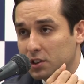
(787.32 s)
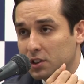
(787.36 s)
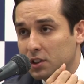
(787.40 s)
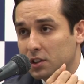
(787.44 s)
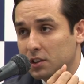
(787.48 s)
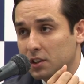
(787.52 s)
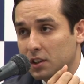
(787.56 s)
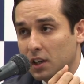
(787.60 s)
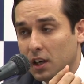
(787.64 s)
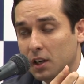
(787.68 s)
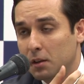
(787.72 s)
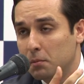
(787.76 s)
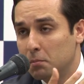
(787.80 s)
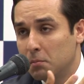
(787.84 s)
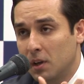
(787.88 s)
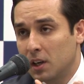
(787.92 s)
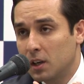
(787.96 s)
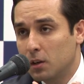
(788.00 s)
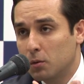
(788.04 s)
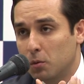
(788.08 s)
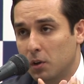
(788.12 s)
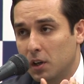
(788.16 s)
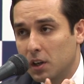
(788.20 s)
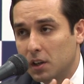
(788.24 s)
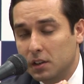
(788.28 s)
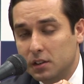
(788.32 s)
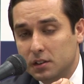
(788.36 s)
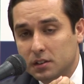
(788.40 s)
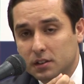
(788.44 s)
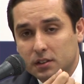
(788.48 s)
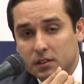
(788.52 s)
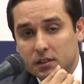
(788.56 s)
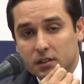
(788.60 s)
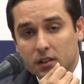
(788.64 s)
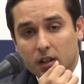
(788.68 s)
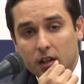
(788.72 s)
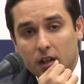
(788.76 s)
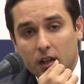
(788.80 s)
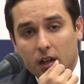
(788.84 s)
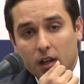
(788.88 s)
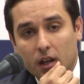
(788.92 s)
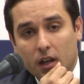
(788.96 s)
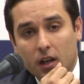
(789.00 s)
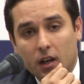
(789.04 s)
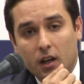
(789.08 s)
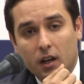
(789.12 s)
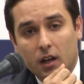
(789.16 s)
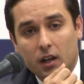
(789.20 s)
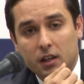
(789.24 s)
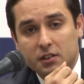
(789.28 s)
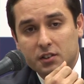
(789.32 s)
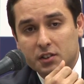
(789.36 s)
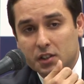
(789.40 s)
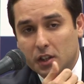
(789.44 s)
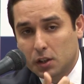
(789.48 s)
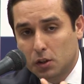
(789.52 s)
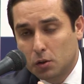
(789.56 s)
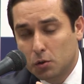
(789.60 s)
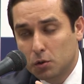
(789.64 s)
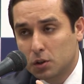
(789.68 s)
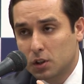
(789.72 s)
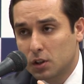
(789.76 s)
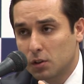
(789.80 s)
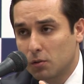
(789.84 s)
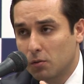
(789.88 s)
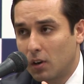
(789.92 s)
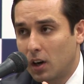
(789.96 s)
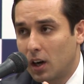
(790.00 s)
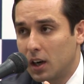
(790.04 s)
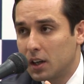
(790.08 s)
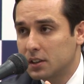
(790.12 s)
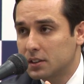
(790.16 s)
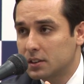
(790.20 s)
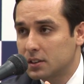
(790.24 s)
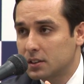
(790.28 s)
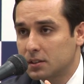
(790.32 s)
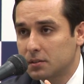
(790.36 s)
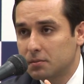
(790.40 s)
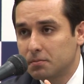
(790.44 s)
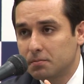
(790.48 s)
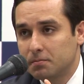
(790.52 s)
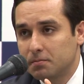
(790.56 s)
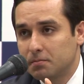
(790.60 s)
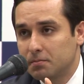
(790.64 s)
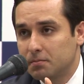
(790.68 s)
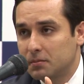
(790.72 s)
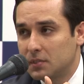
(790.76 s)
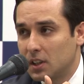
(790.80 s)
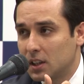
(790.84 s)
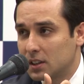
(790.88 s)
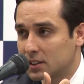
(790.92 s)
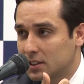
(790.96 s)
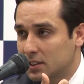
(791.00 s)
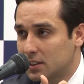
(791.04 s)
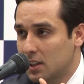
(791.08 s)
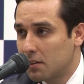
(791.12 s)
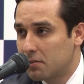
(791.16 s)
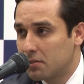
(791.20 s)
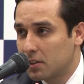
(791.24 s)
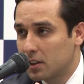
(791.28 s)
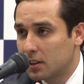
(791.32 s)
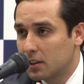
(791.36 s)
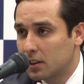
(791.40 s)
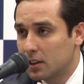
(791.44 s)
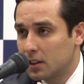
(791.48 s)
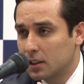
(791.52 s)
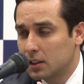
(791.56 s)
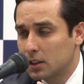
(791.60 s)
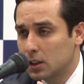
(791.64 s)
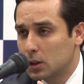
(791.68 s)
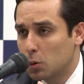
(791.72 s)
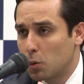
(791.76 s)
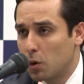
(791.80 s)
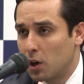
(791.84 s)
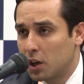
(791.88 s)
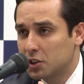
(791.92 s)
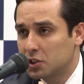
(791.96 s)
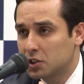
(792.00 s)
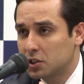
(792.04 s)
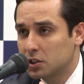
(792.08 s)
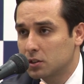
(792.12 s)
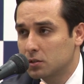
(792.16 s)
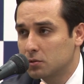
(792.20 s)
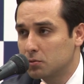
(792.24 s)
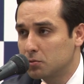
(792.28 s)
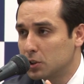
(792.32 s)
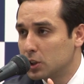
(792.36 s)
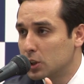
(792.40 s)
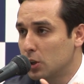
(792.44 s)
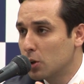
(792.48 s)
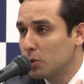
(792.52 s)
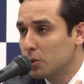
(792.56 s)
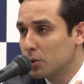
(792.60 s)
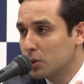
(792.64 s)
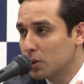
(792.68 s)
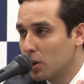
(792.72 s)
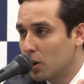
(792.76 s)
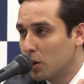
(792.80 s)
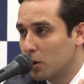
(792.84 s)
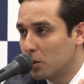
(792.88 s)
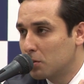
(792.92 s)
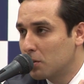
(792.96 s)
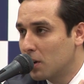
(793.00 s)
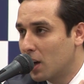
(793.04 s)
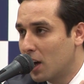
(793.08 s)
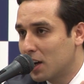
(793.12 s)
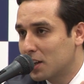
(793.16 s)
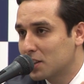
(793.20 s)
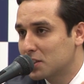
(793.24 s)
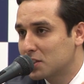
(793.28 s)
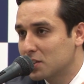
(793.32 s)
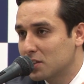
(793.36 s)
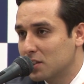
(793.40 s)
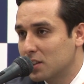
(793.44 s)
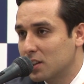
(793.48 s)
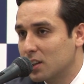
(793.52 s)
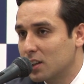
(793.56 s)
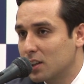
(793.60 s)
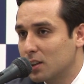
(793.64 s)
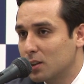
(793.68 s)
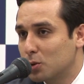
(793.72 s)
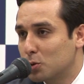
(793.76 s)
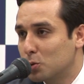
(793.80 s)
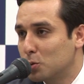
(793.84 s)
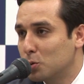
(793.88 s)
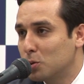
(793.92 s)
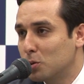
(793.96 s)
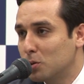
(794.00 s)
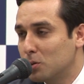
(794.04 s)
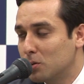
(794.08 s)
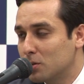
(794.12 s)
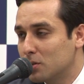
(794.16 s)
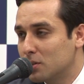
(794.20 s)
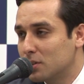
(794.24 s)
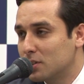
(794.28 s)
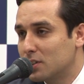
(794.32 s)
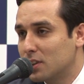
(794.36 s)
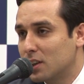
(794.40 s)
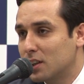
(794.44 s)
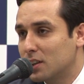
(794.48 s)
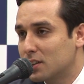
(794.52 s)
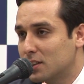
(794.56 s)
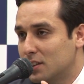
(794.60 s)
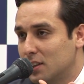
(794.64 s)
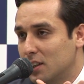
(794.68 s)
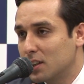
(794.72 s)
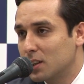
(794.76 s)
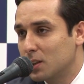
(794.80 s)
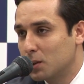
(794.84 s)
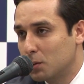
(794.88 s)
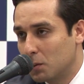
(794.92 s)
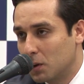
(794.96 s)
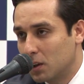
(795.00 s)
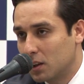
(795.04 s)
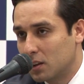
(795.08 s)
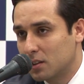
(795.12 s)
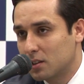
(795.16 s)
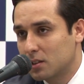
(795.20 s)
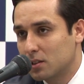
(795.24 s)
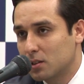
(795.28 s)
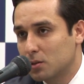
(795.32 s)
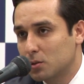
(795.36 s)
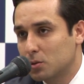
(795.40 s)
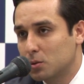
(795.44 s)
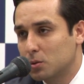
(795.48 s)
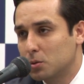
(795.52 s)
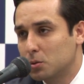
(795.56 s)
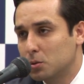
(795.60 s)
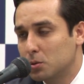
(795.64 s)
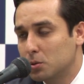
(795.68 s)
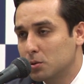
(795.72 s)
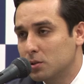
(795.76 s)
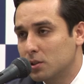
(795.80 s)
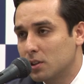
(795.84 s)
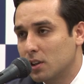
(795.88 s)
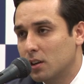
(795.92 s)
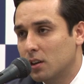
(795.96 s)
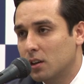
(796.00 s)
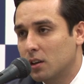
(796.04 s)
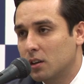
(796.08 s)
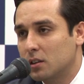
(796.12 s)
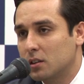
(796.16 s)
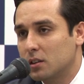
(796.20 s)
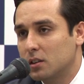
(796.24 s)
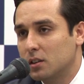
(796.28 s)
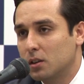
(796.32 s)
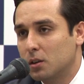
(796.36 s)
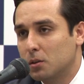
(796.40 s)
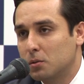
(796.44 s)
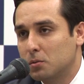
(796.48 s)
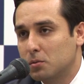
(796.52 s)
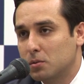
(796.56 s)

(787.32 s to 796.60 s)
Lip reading: Syria in many ways. Security-wise, that's definitely the question. We don't know, actually, who they are dealing with, who they are,